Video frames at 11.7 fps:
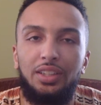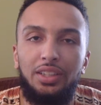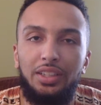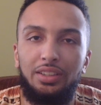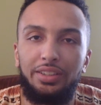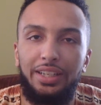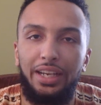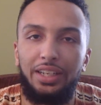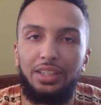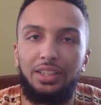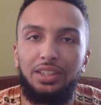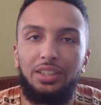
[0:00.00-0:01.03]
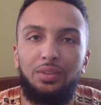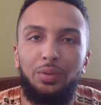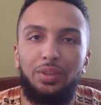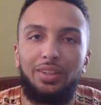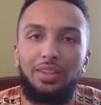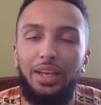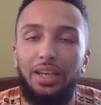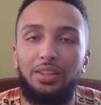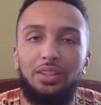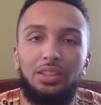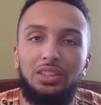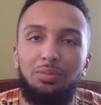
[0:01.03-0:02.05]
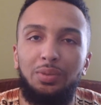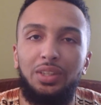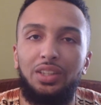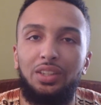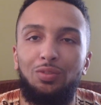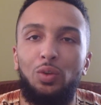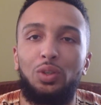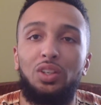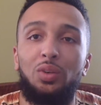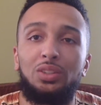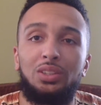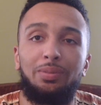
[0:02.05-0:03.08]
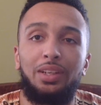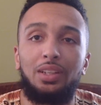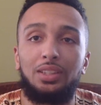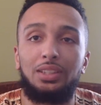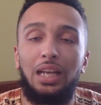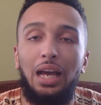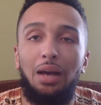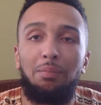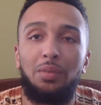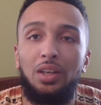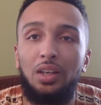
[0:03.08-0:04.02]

in Canada with Anthony Smith and Oezdemir at the top.